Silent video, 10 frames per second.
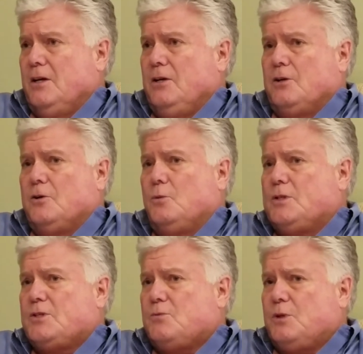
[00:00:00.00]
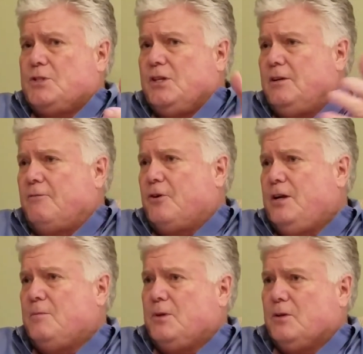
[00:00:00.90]
What's in it for
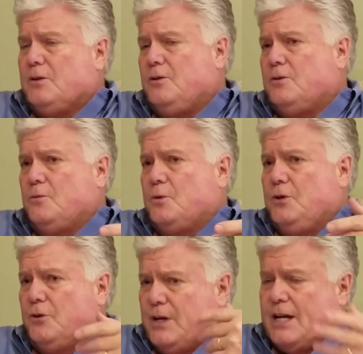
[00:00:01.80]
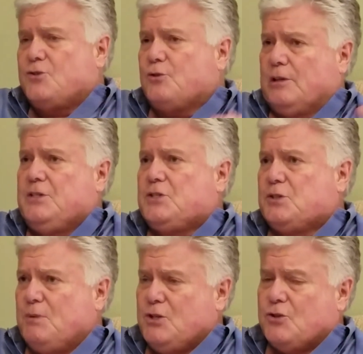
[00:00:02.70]
him? You're naturally
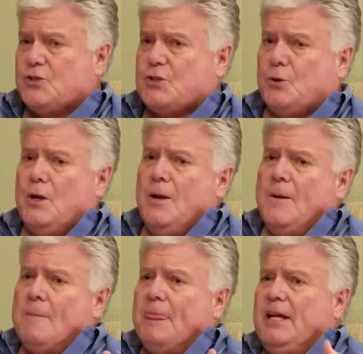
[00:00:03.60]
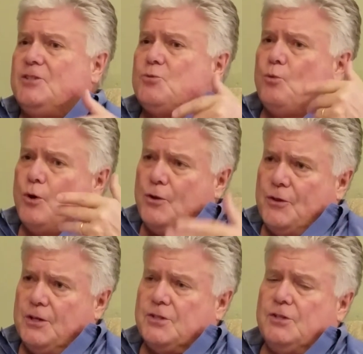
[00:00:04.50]
suspicious. So it's worth
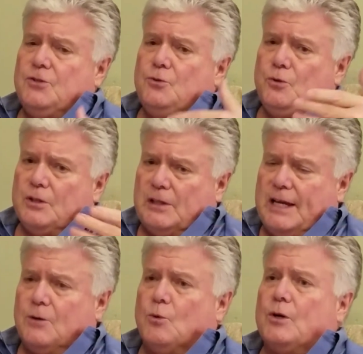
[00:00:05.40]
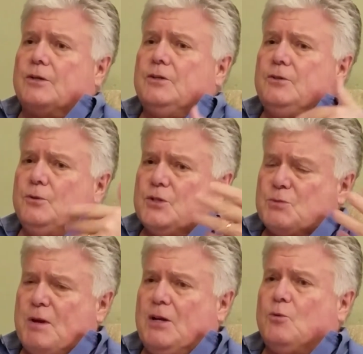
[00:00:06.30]
it to do the legwork, to do the
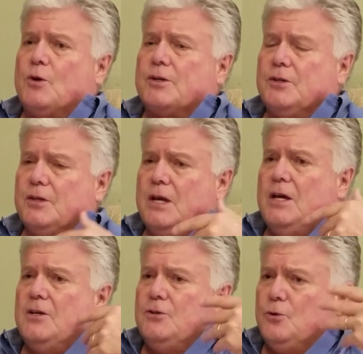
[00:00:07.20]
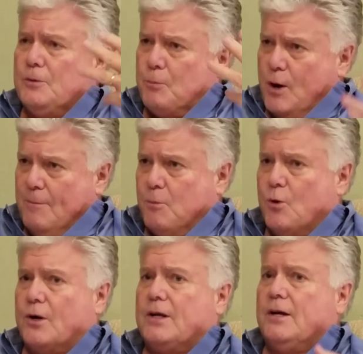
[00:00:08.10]
spade work, to do the prep
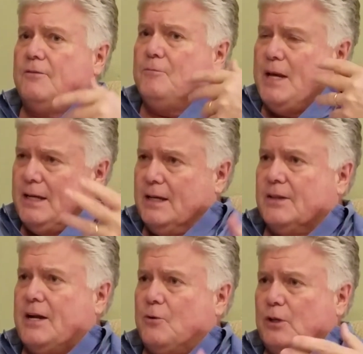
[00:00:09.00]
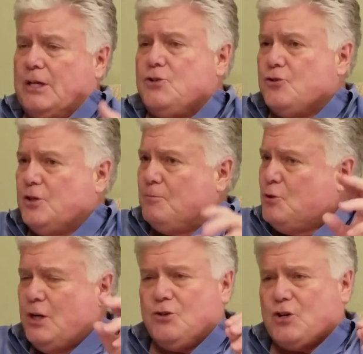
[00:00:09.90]
work of making that relationship.
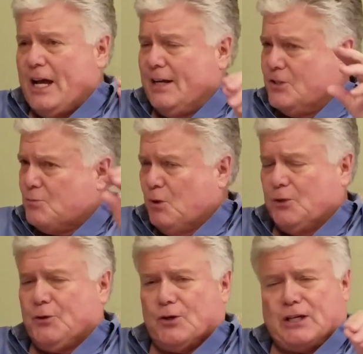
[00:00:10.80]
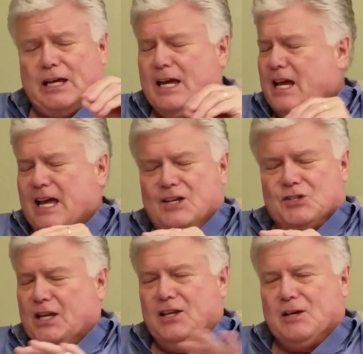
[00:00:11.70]
Chit chat, small talk is
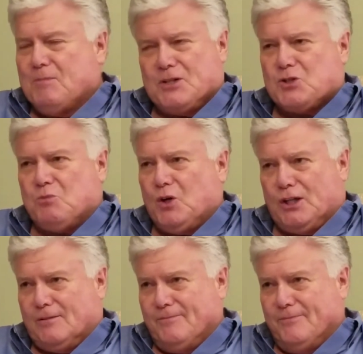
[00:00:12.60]
anything but small.